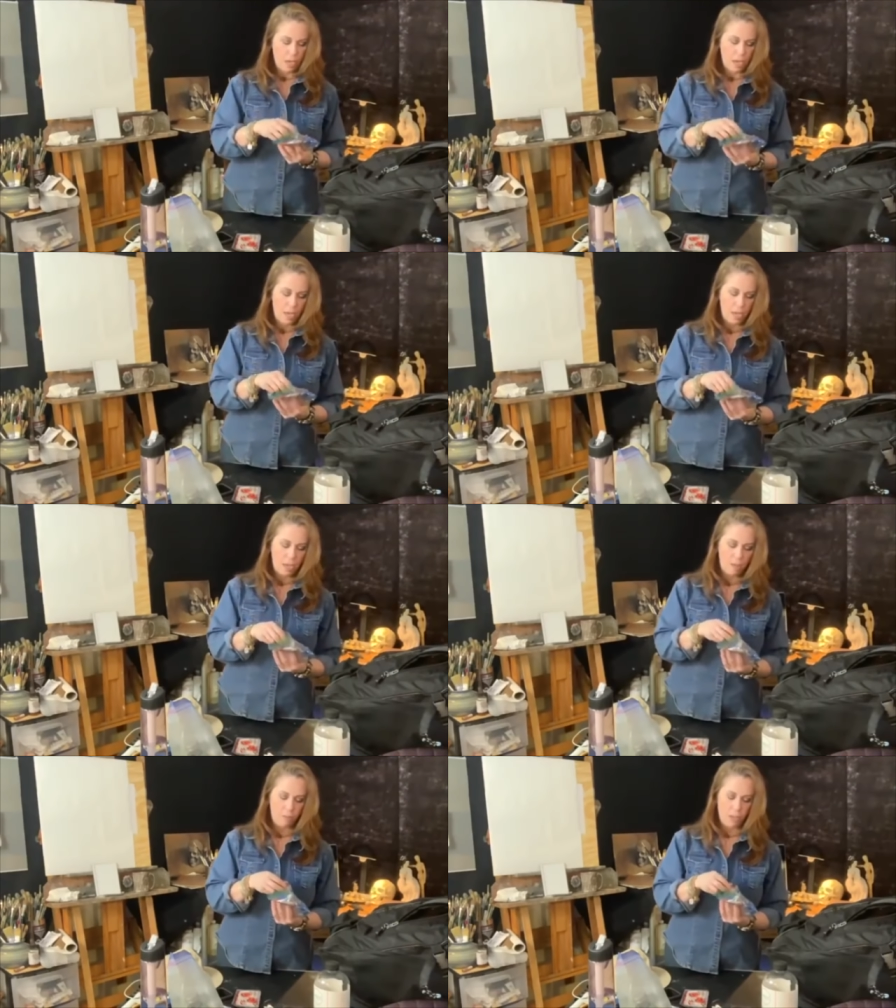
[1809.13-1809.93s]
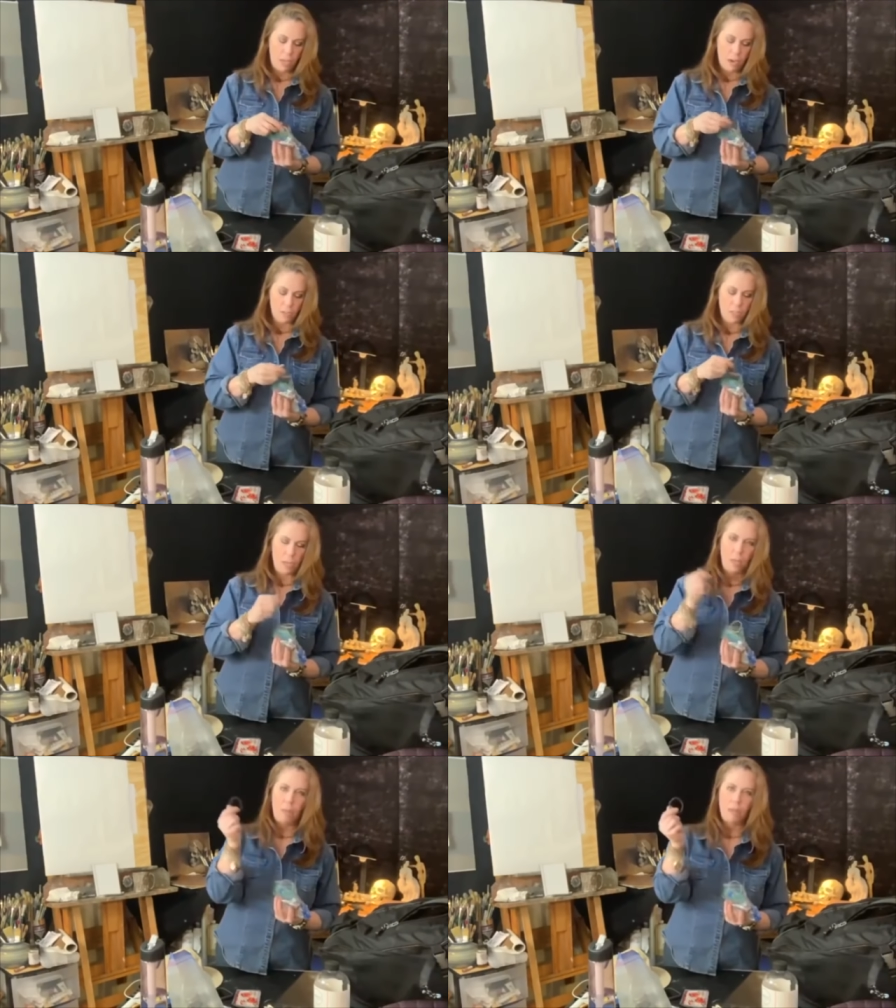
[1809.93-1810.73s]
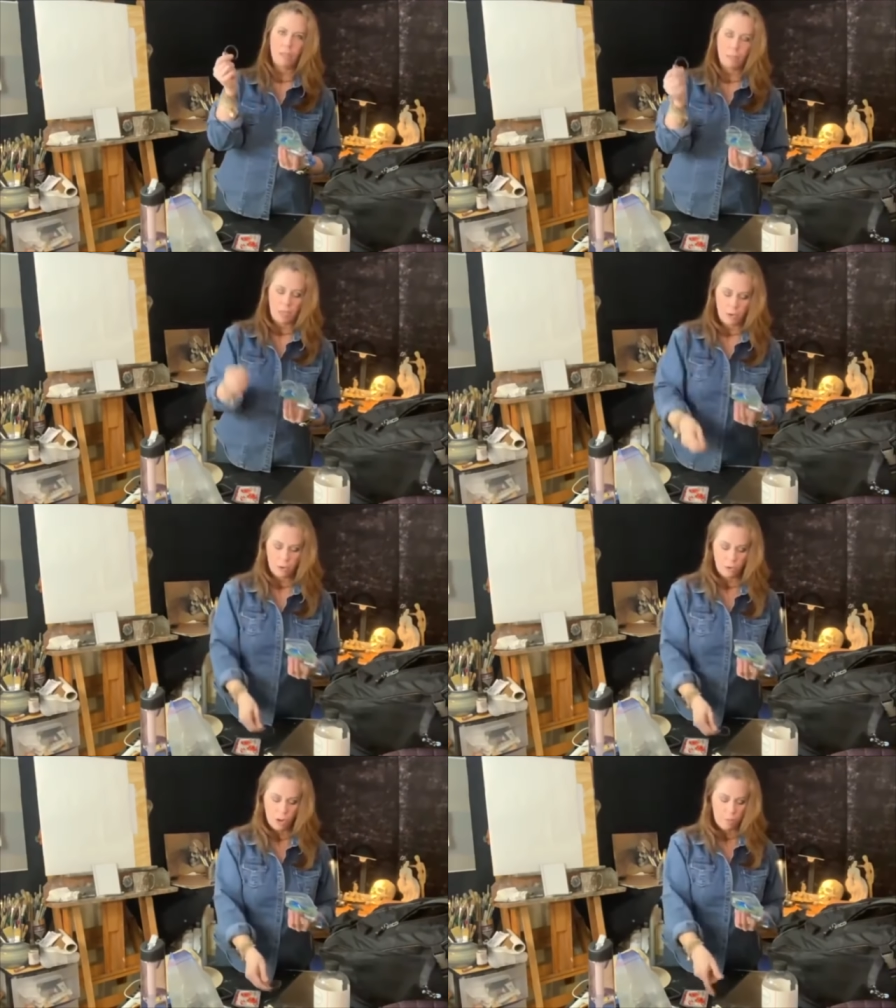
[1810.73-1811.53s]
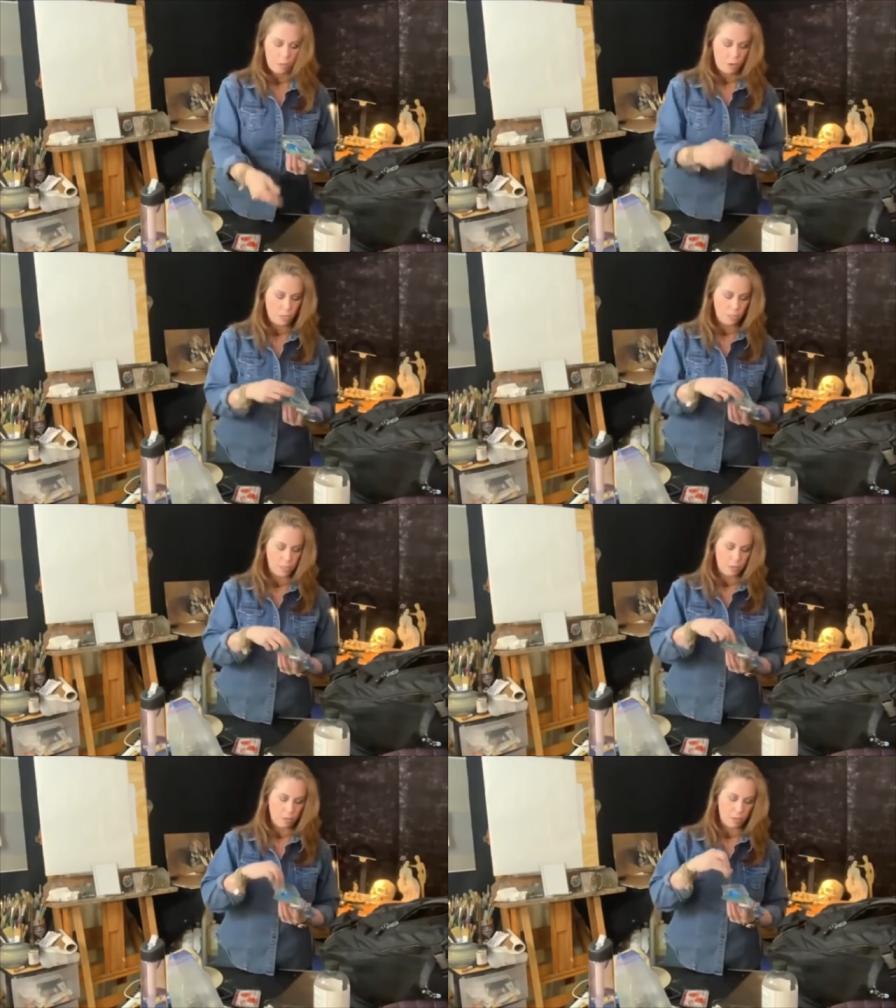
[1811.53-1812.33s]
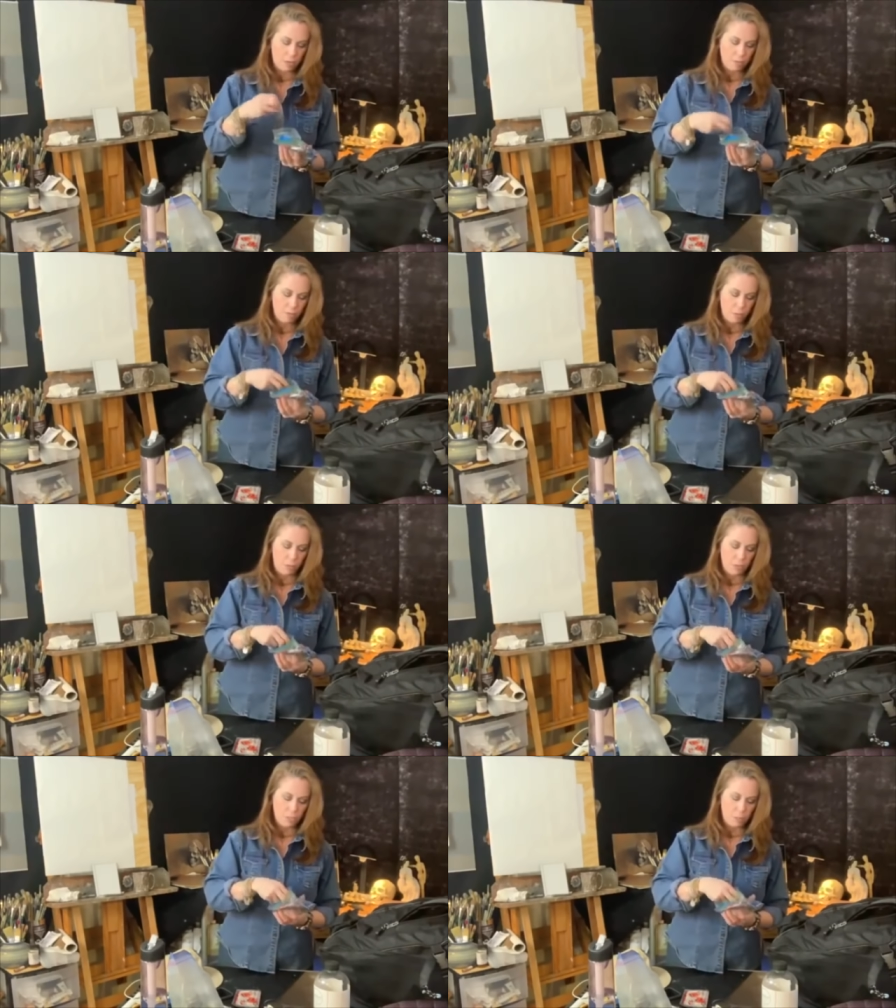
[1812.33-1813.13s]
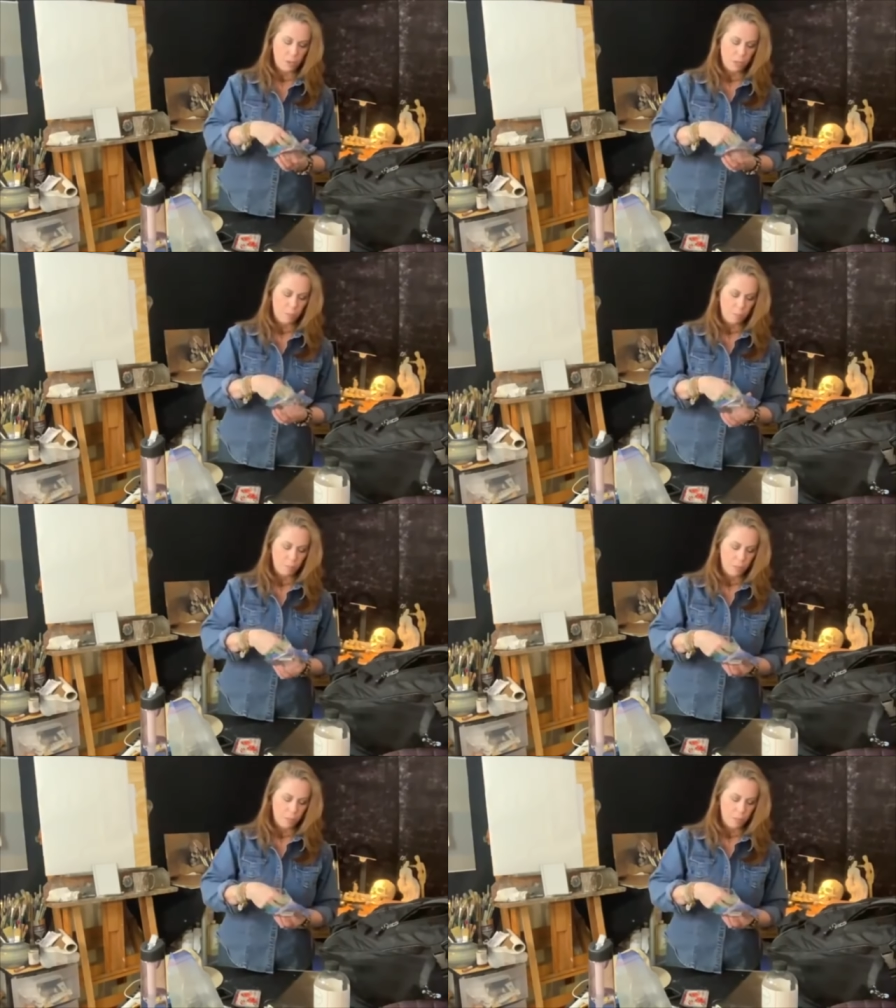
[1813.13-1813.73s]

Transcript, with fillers: I have a hair tie because my hair can drive me crazy out there. The wind is blowing.